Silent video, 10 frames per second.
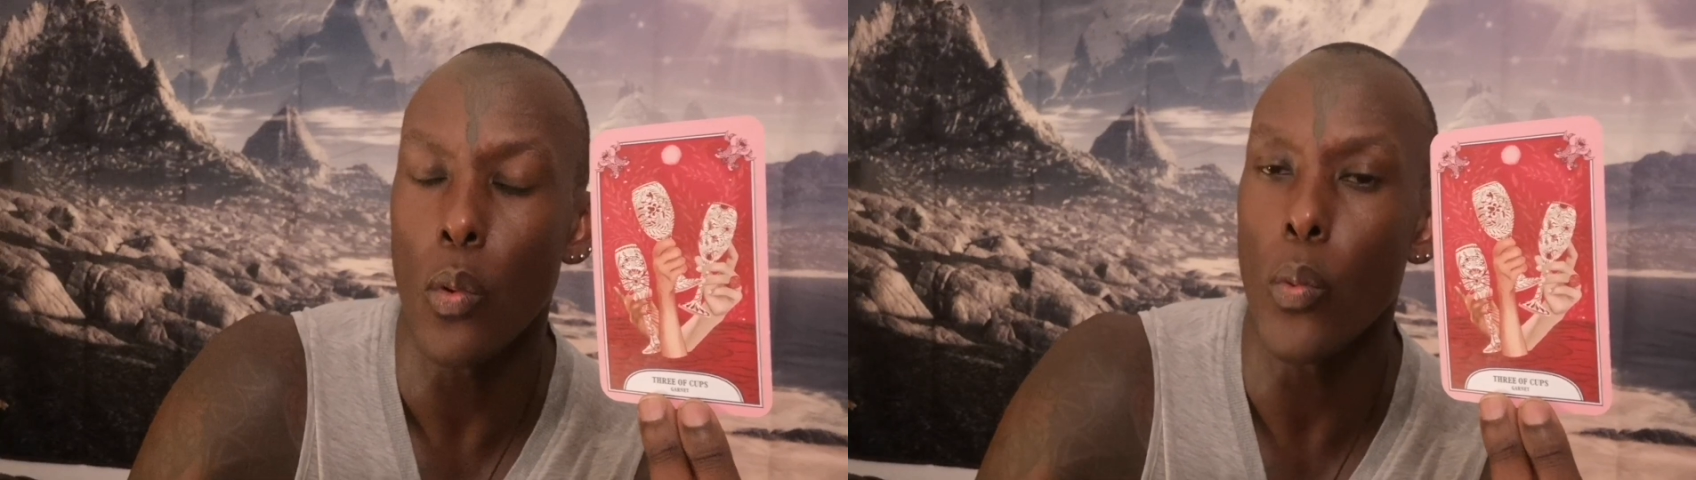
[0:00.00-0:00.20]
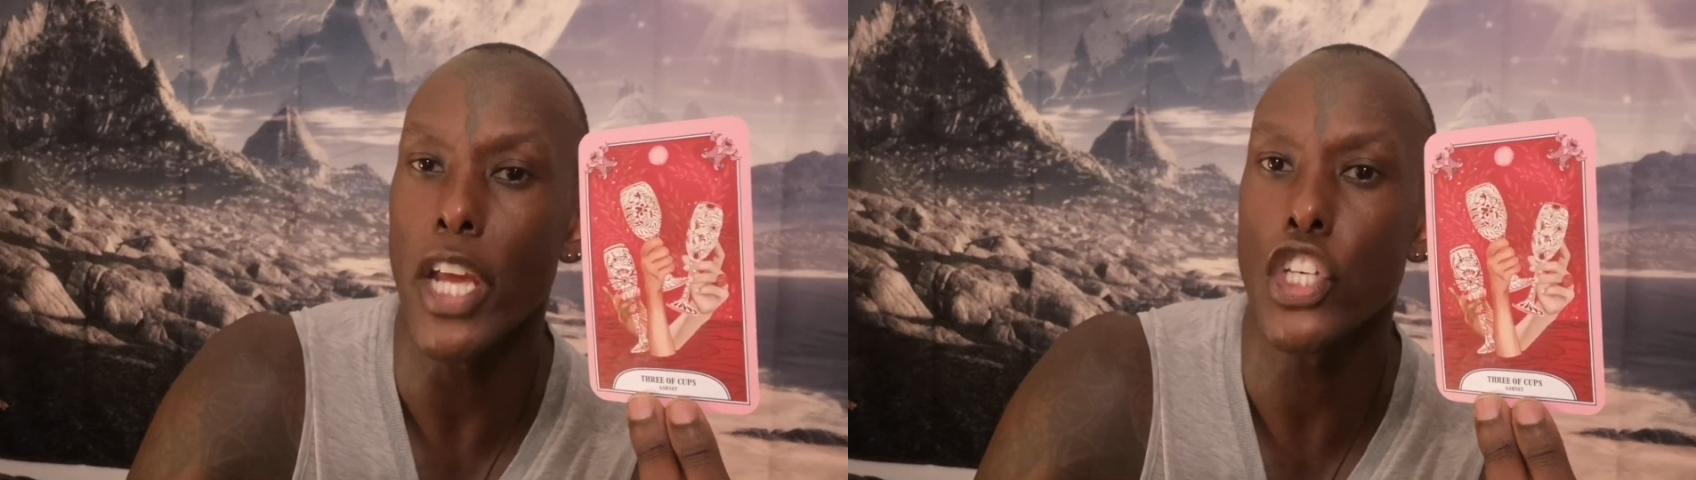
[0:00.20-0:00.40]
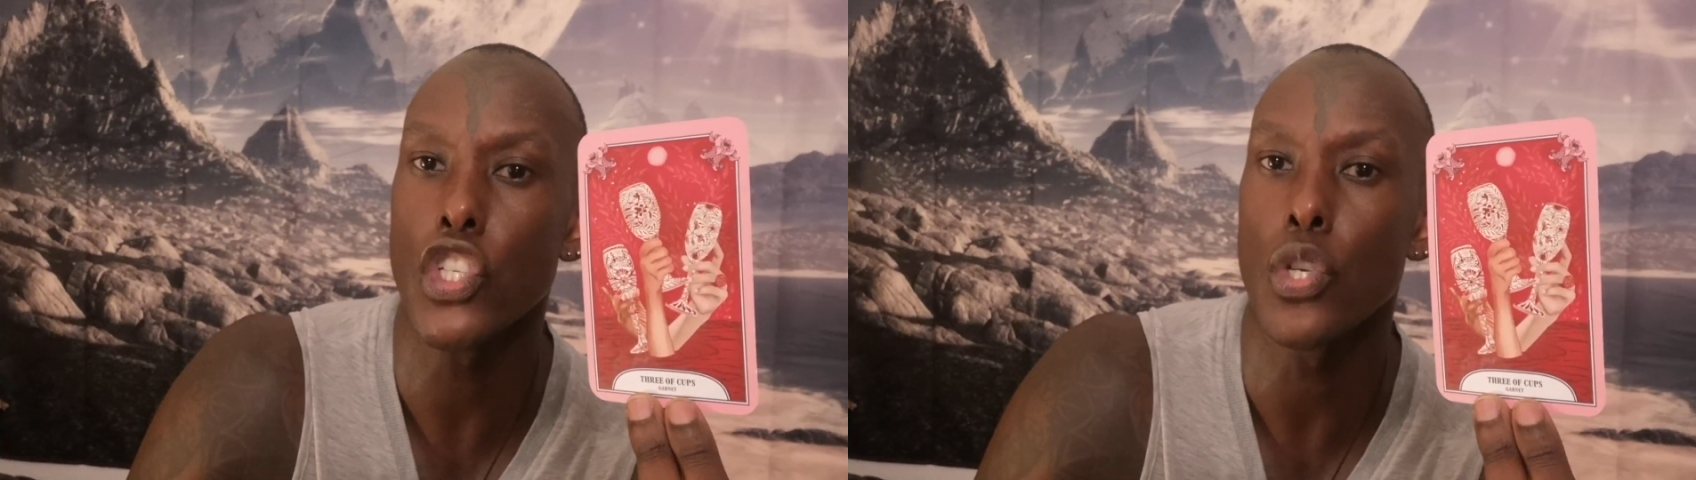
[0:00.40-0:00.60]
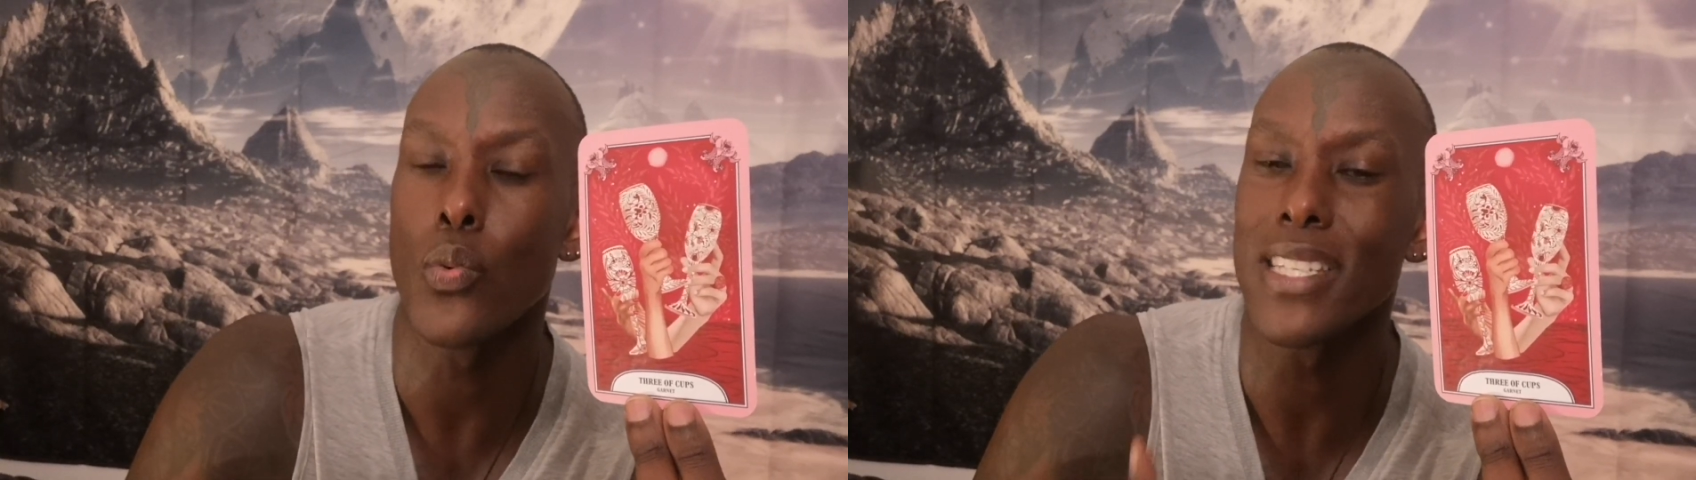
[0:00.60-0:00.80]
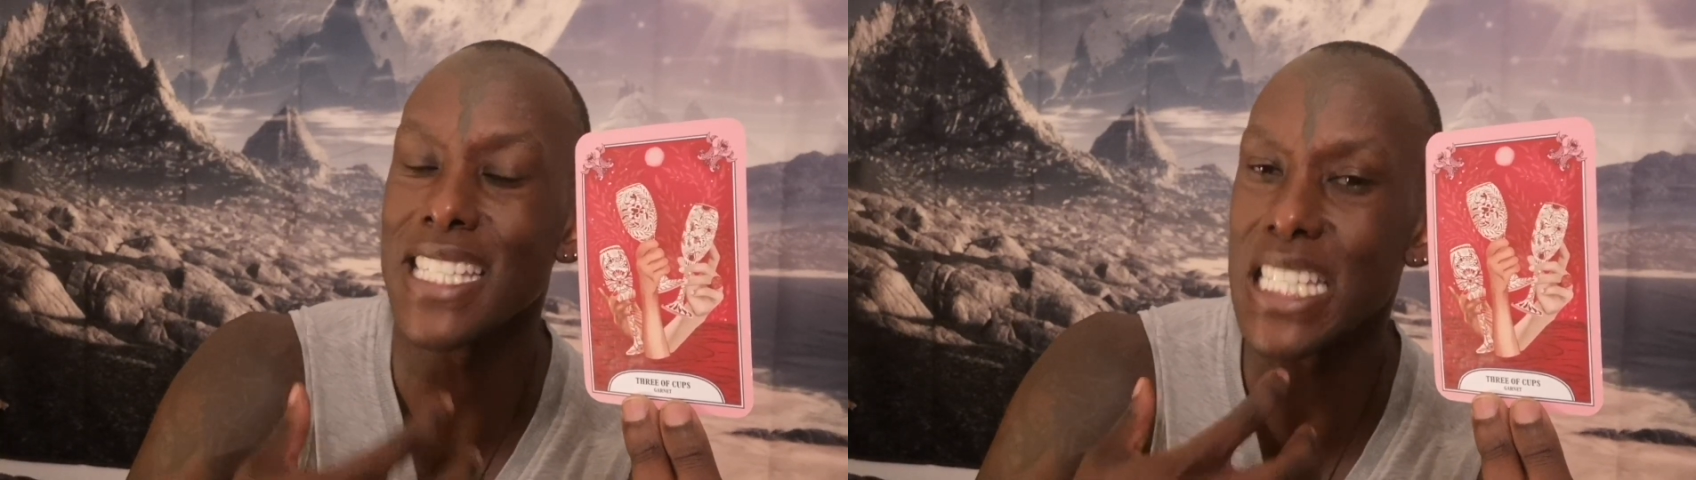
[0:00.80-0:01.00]

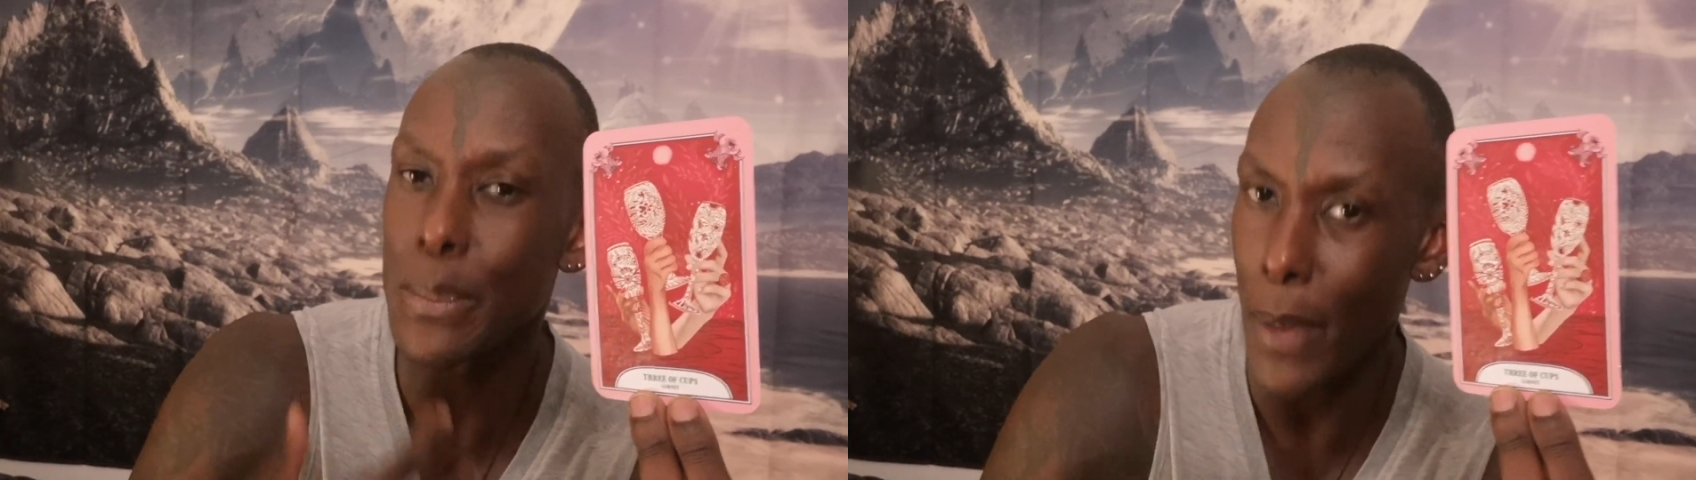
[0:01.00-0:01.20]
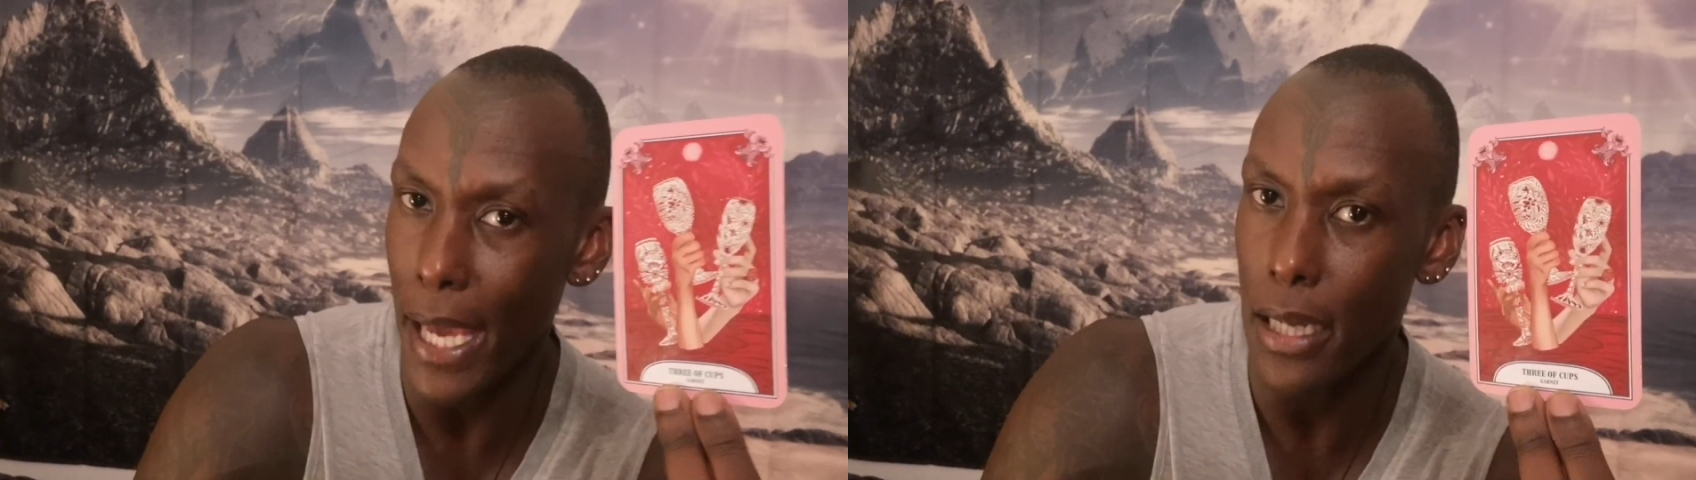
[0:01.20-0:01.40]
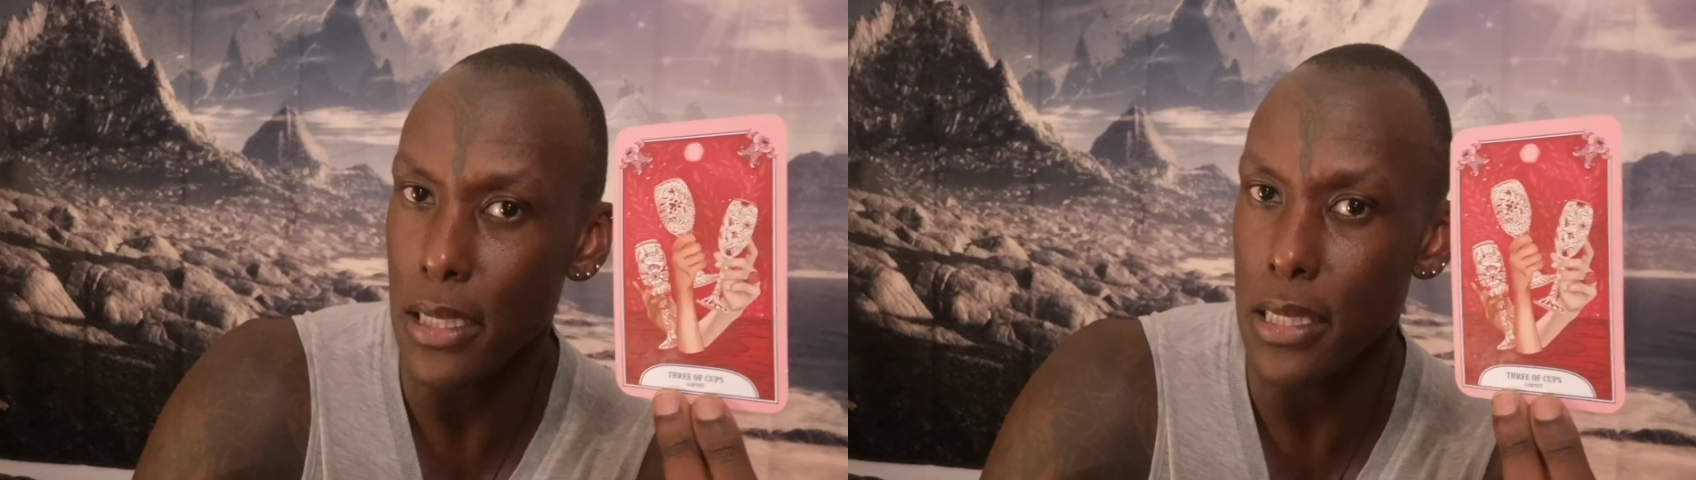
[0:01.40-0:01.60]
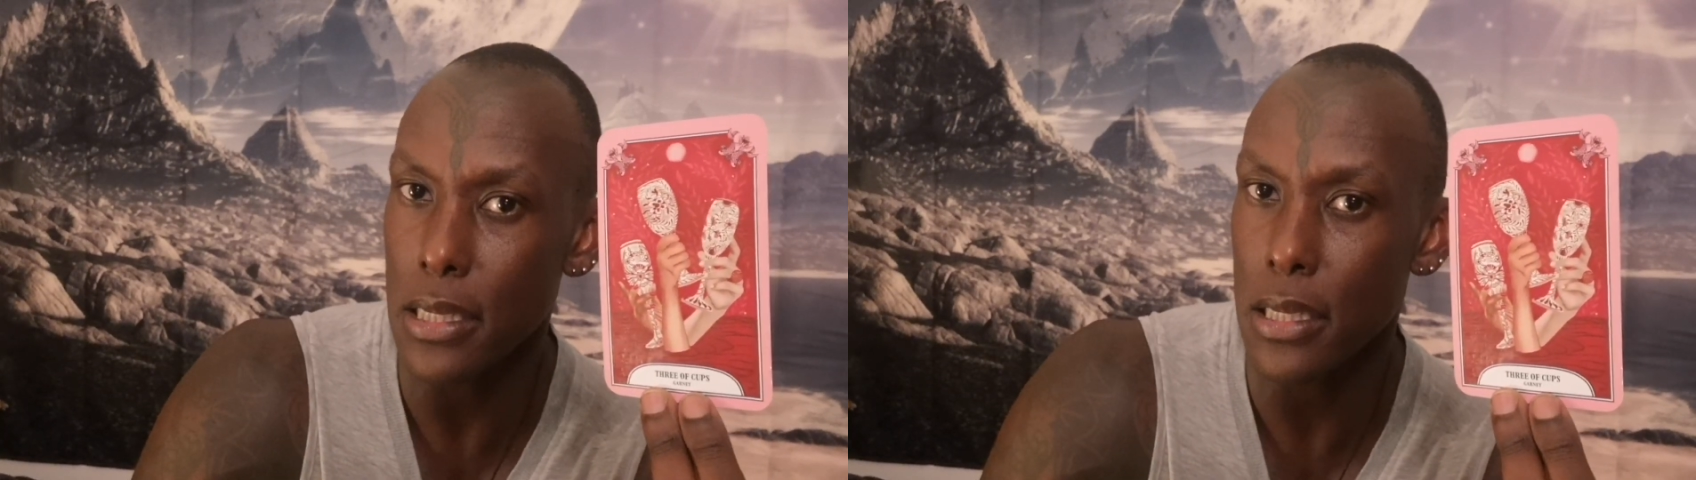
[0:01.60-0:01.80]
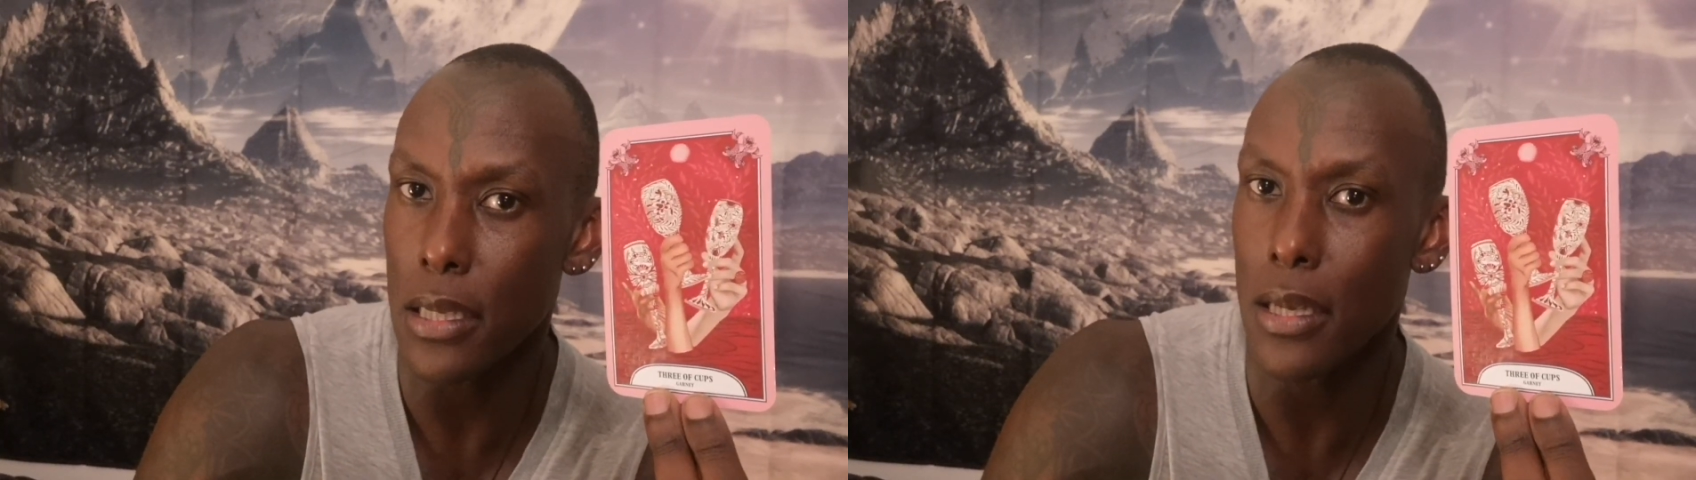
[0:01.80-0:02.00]
which
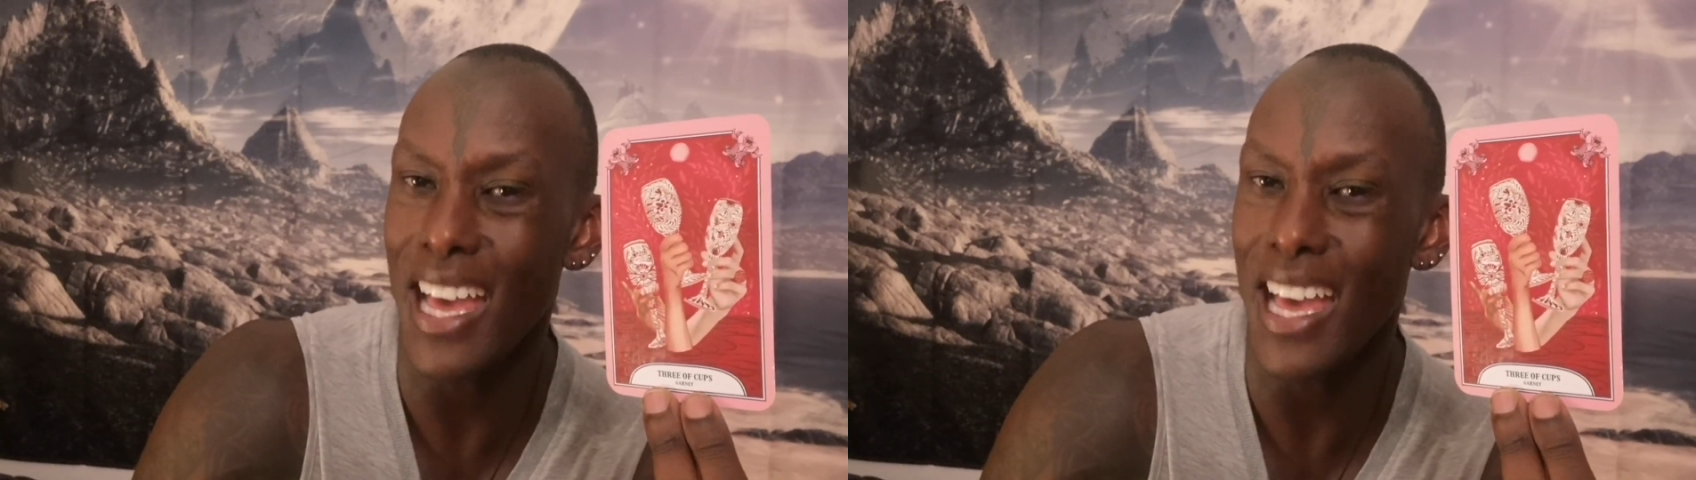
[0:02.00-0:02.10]
respects